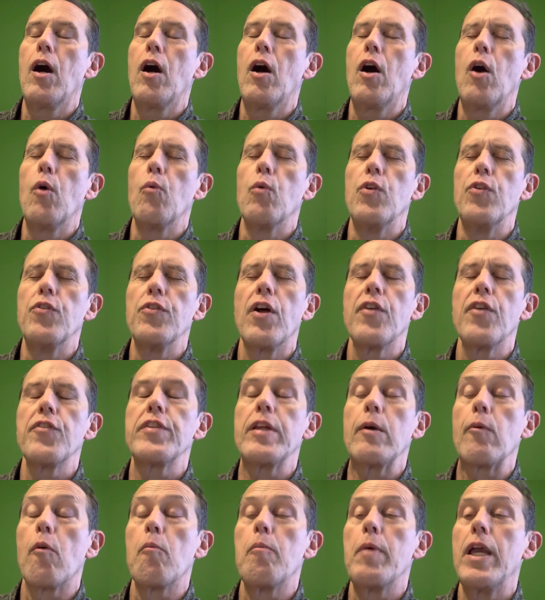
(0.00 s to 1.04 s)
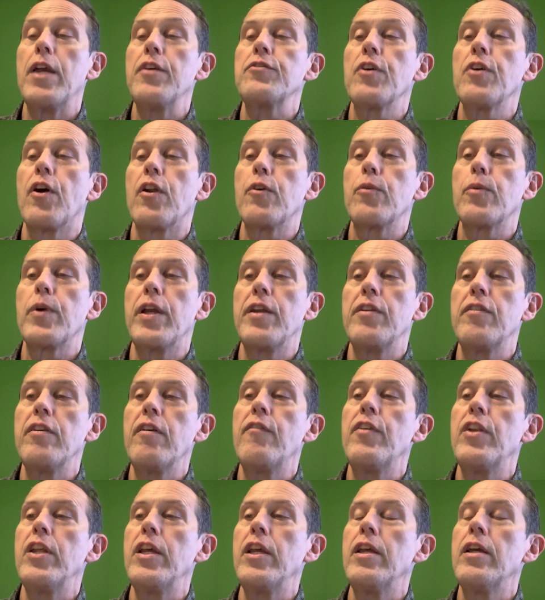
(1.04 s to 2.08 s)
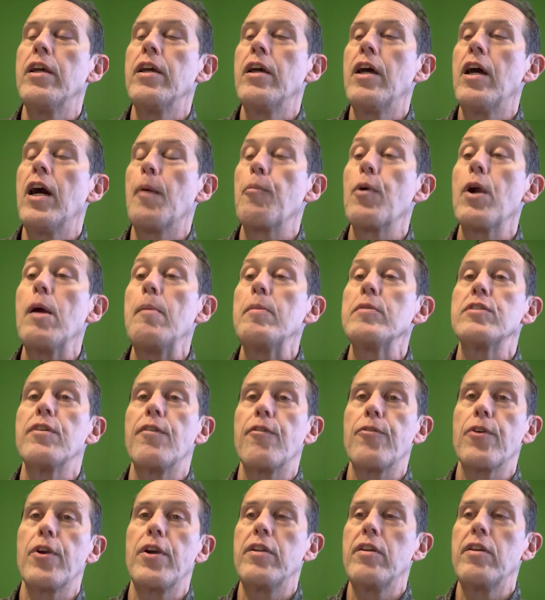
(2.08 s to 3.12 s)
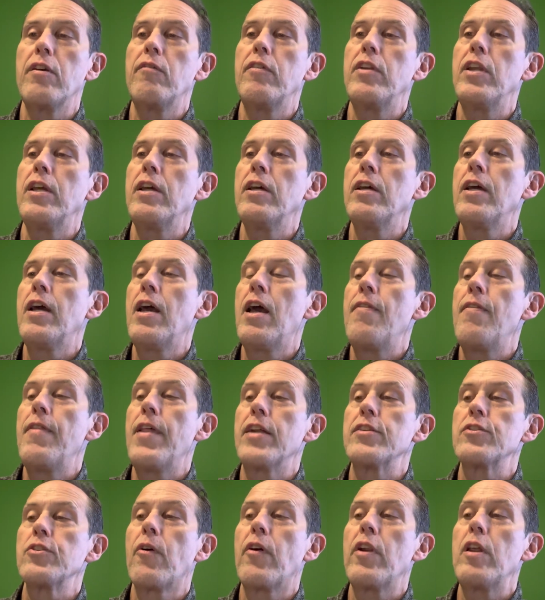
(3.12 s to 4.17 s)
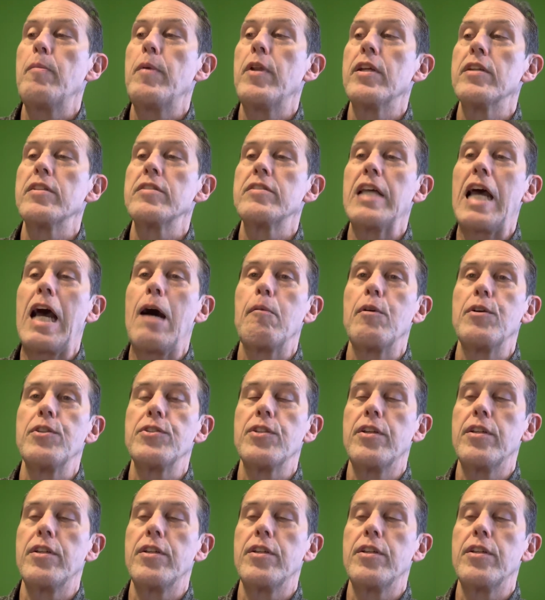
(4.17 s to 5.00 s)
results that were based on creativity, a premise of creativity that's already been established in